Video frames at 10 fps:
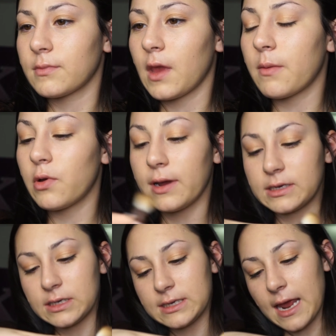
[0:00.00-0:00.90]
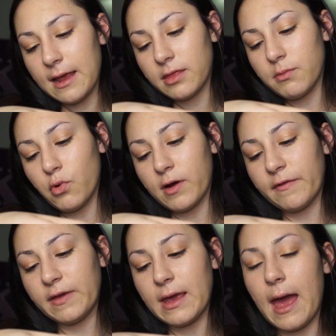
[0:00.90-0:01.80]
I'm going to take the
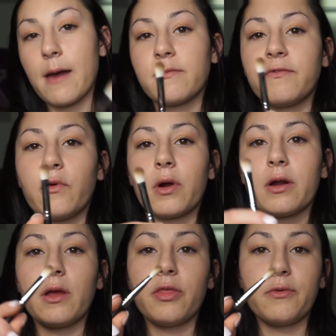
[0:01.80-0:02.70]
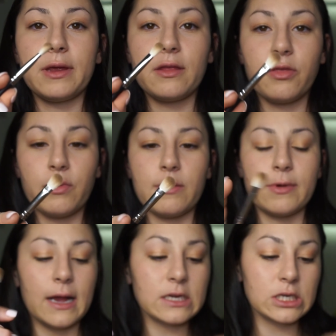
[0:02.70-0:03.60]
Morphe M433
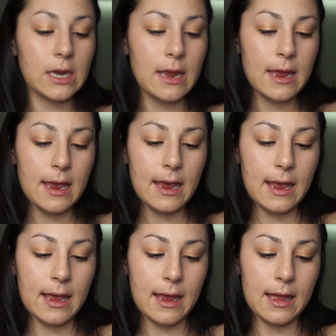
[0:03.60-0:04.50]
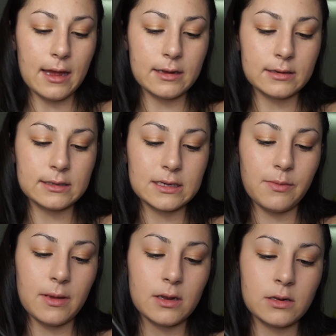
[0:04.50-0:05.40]
brush and
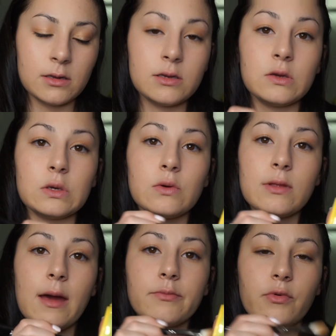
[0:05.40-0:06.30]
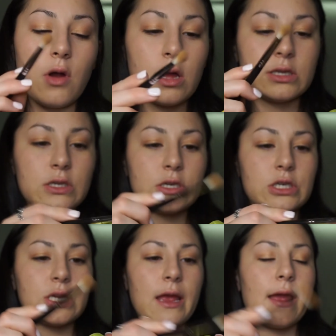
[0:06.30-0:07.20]
dip into that bronzer
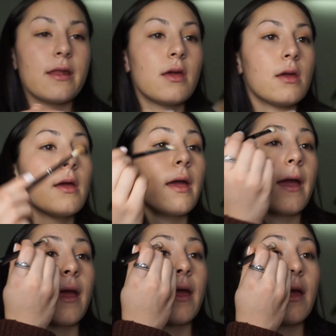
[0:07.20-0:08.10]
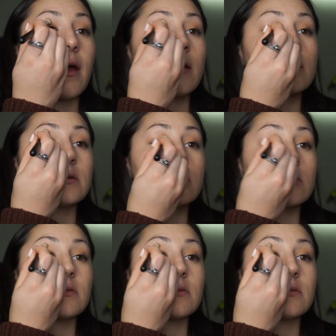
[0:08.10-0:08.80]
shade and